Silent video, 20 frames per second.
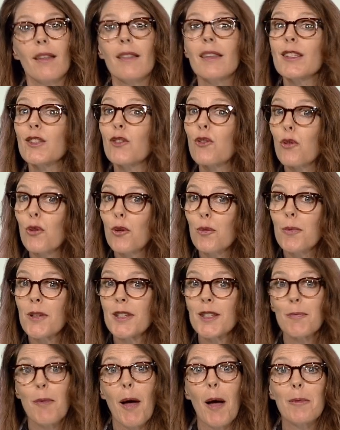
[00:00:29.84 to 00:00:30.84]
This group
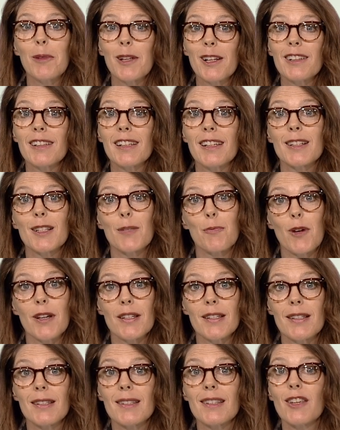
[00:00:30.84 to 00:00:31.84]
has publicly
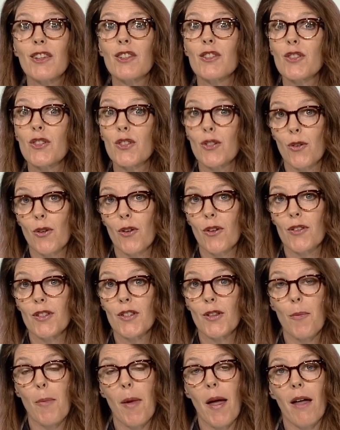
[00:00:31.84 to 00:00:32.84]
expressed its
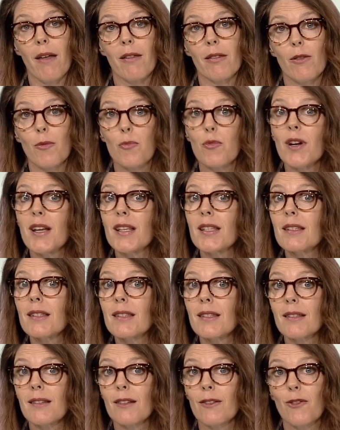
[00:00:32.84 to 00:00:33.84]
concerns about the
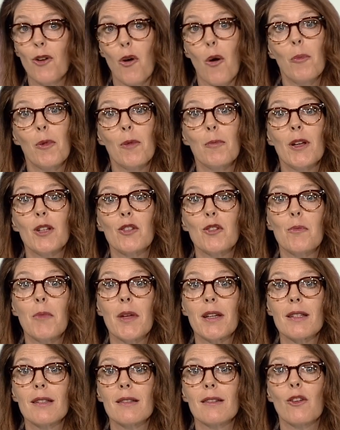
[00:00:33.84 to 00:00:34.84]
presence of complementary
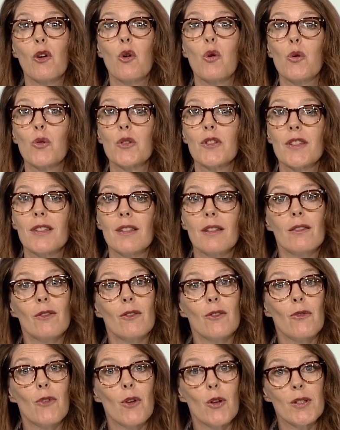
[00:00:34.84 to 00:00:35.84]
medicine courses in
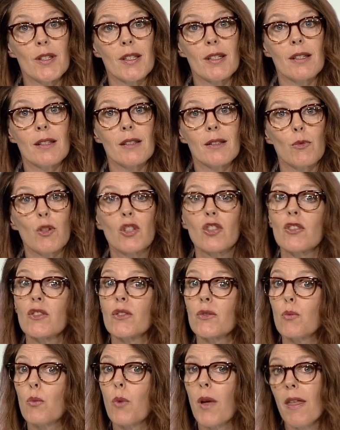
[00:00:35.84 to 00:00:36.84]
universities, which
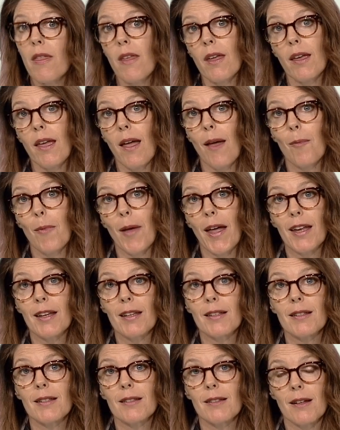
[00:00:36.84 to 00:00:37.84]
is where their
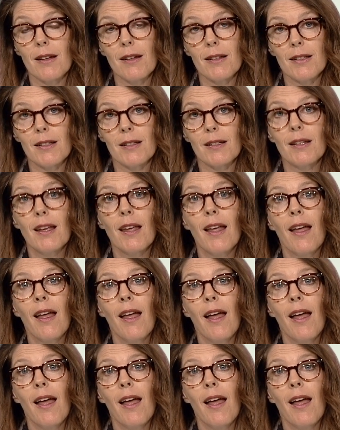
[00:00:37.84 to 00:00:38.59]
campaigning started.